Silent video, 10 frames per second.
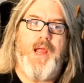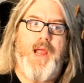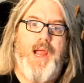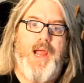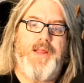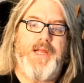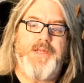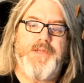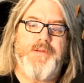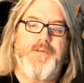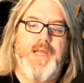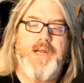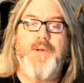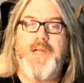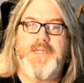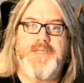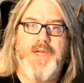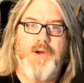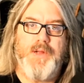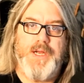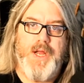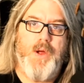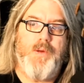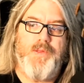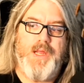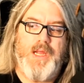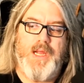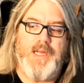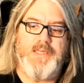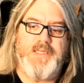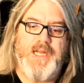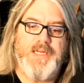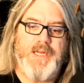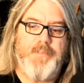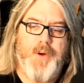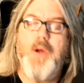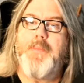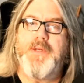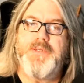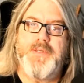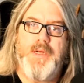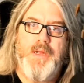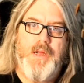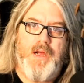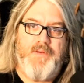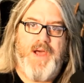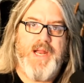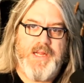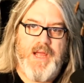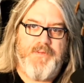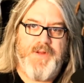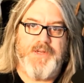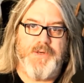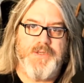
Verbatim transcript: and they they don't necessarily know the intended purpose of adding that feature.